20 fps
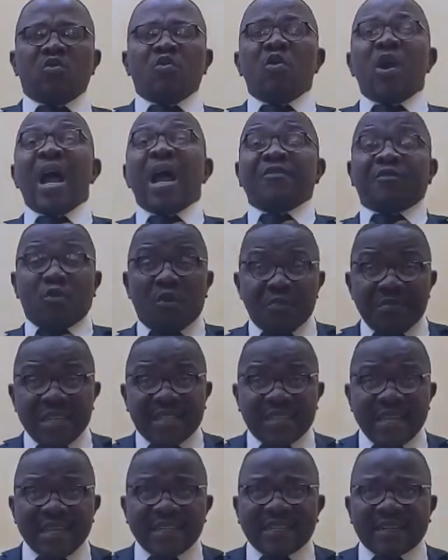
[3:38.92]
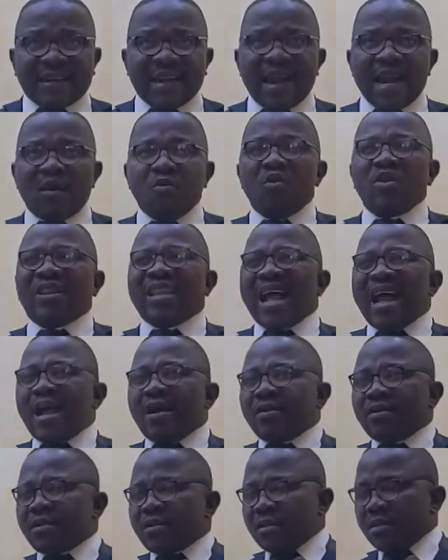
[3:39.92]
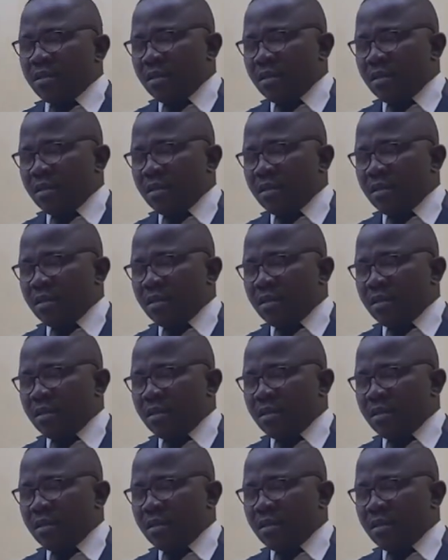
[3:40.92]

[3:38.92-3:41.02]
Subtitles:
have committed crime without